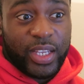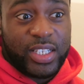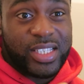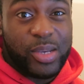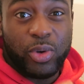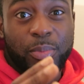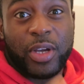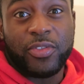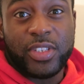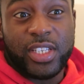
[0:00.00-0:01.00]
see what
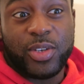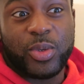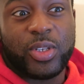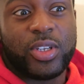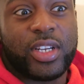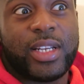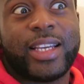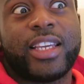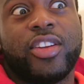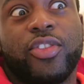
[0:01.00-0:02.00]
my physique would look
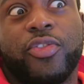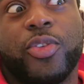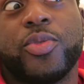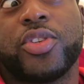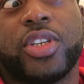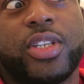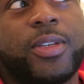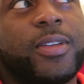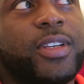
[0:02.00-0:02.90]
like in the future.